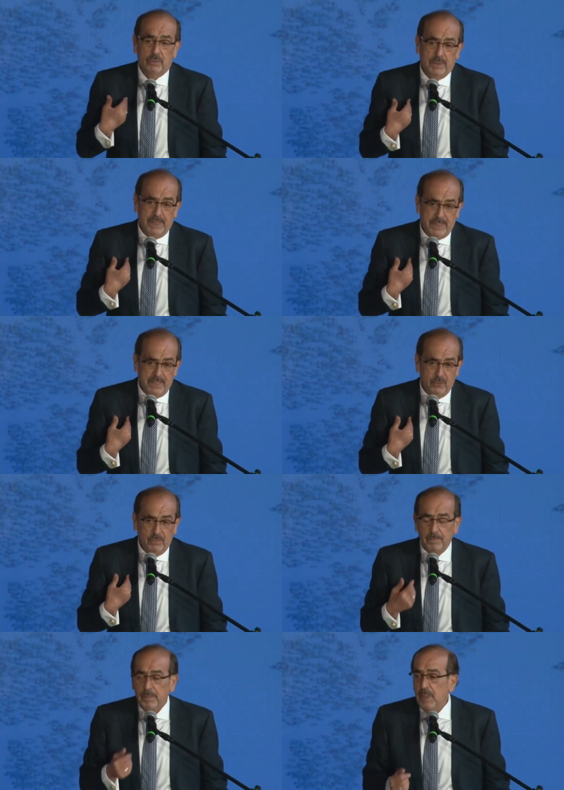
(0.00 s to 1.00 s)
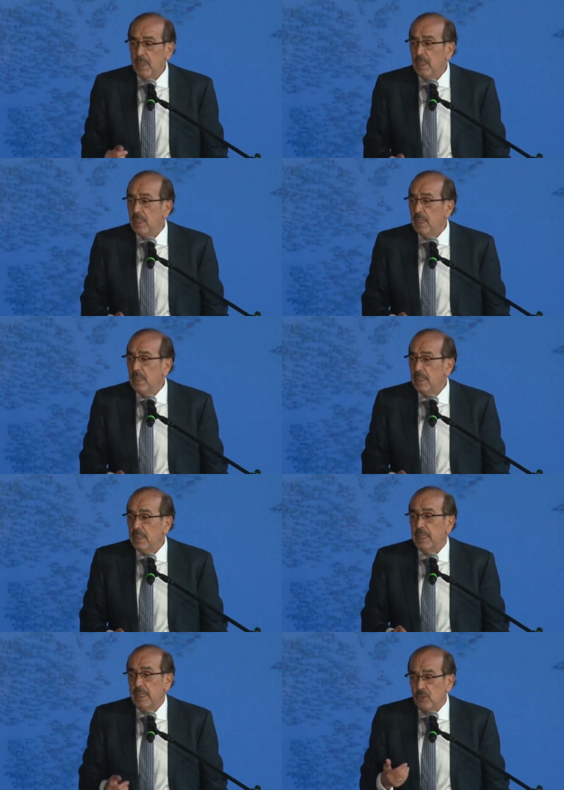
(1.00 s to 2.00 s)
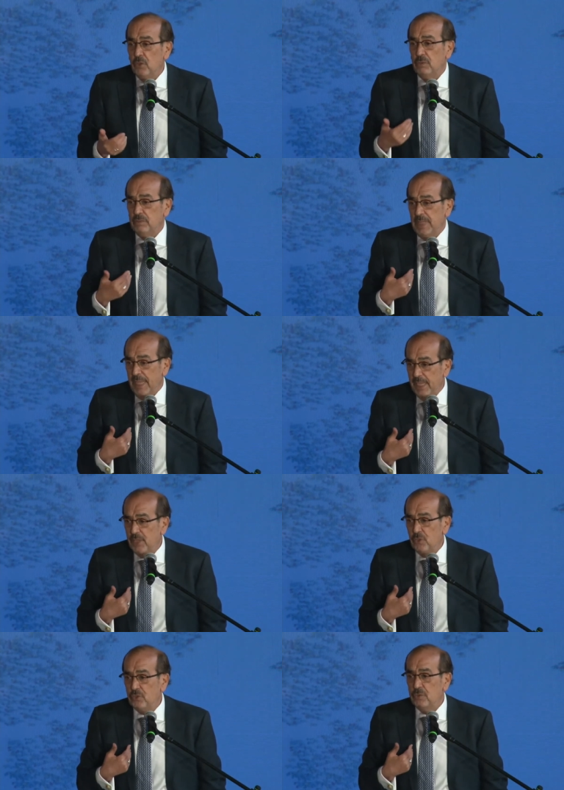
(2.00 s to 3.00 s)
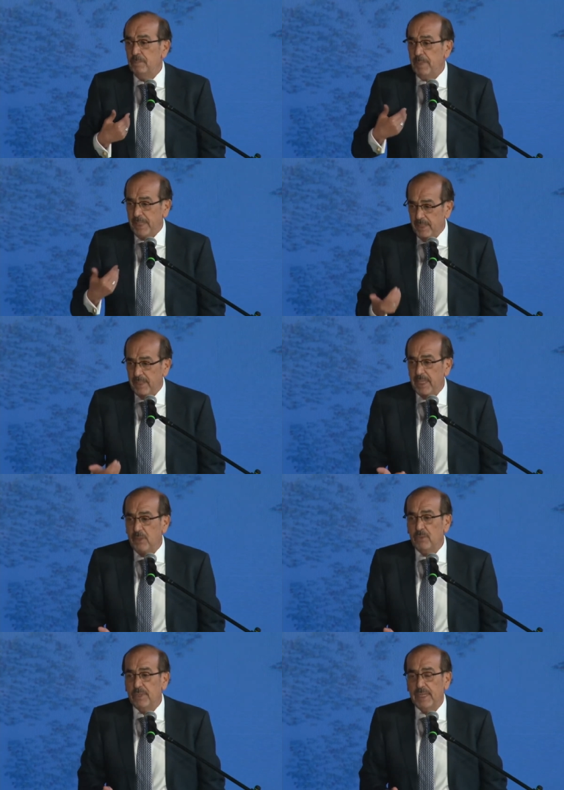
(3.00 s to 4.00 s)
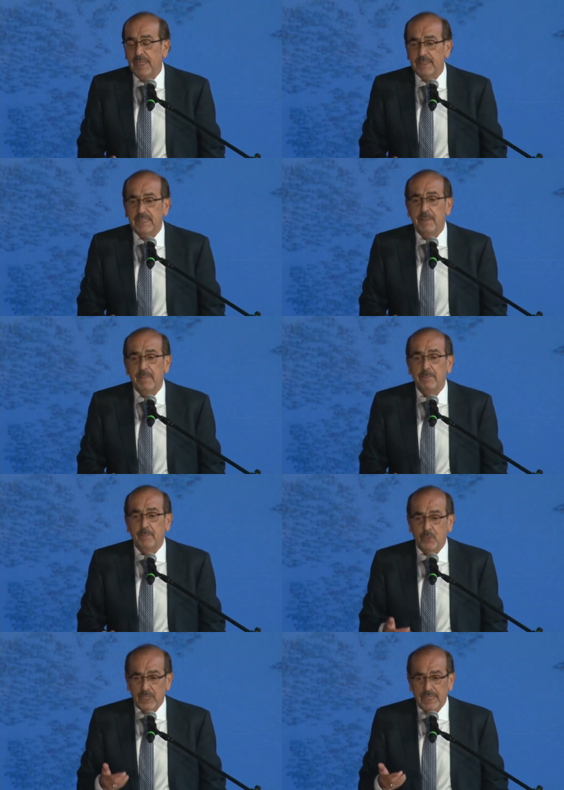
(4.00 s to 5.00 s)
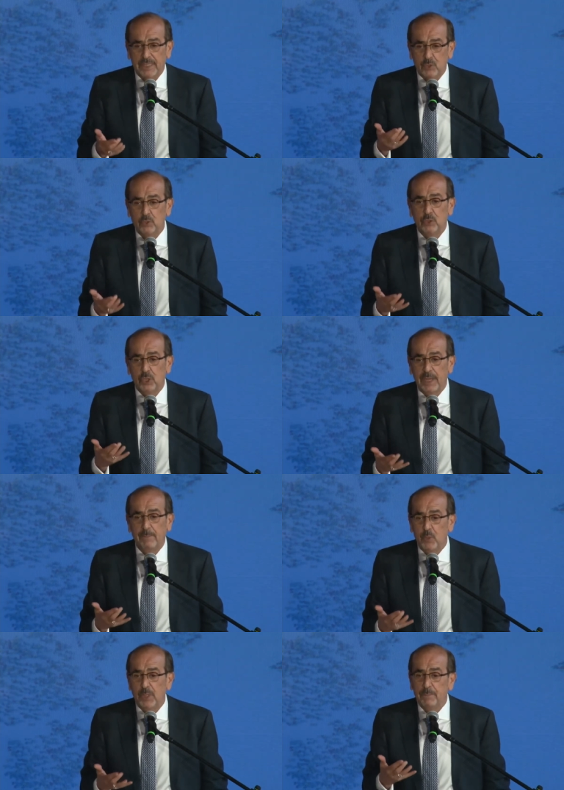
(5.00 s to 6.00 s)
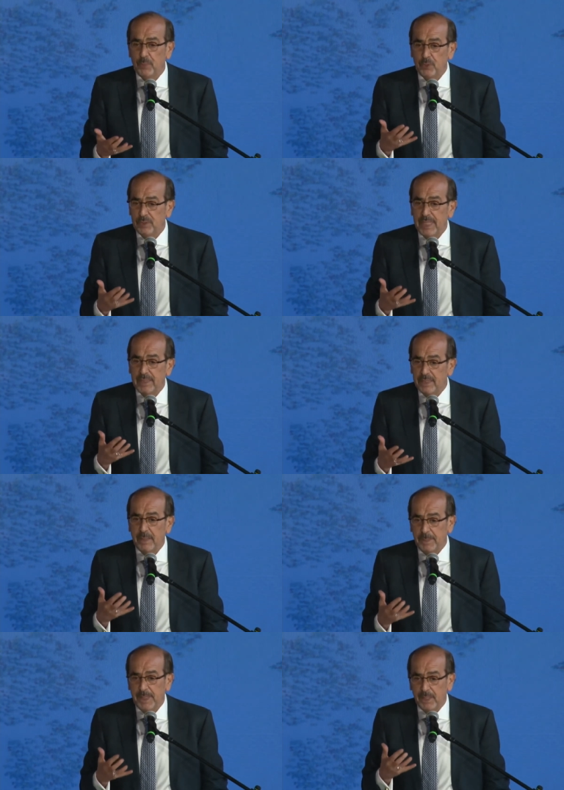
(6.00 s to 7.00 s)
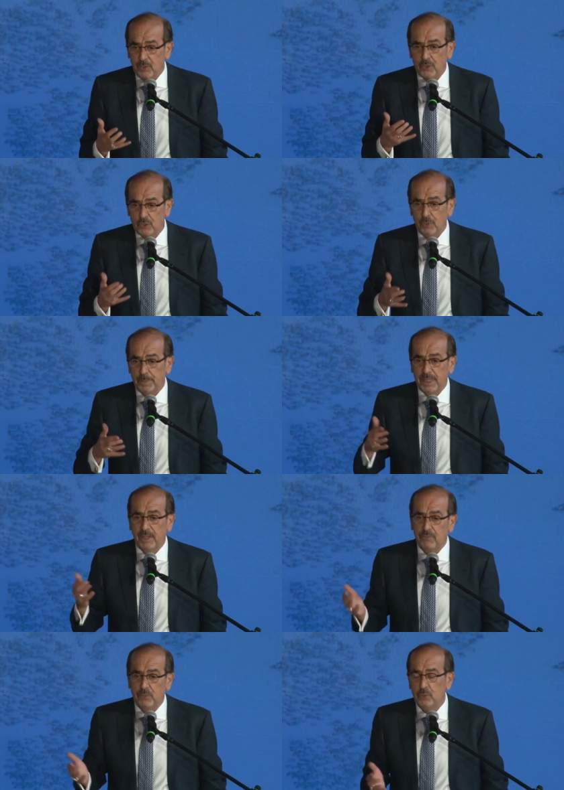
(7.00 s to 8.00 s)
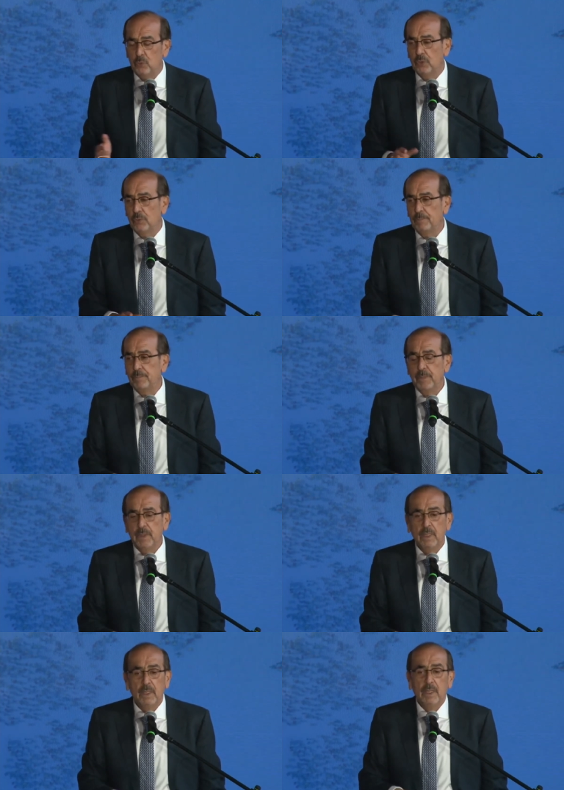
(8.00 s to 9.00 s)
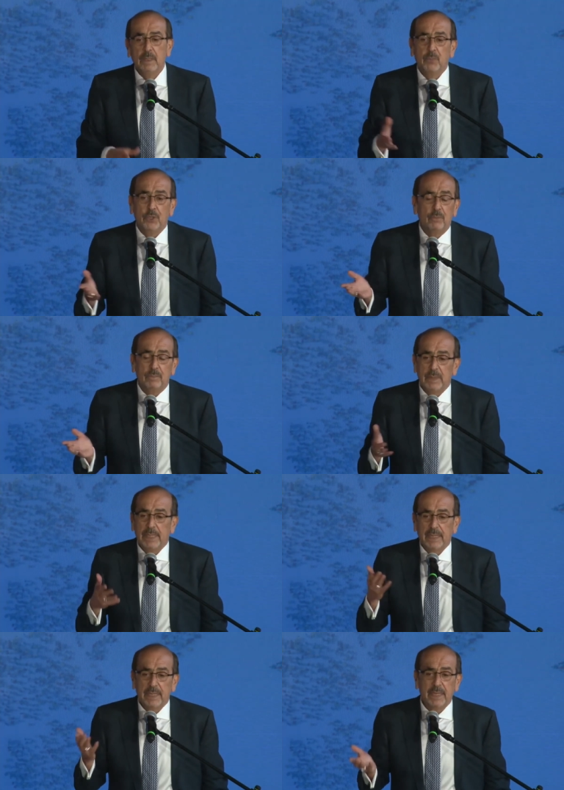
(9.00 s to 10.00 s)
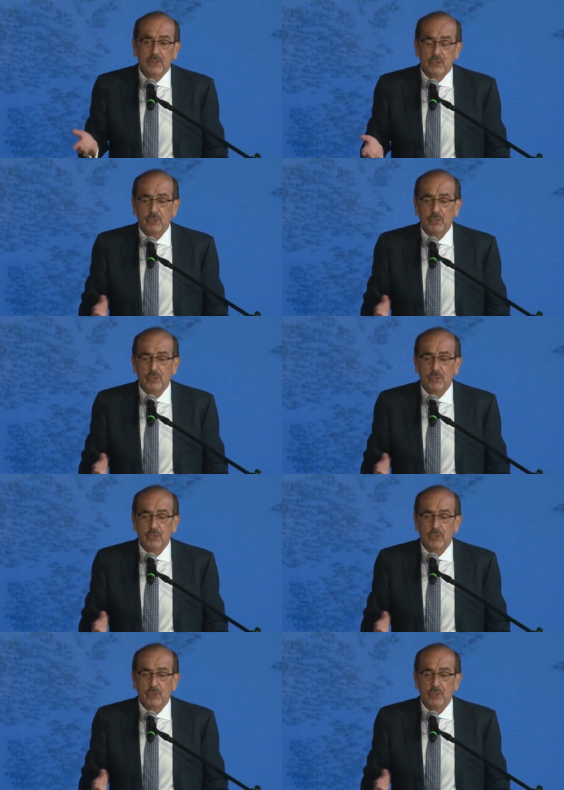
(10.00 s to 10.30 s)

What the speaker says: I said there are six against one, that is me, and one of them, I told them that one of them should ask to revisit the case.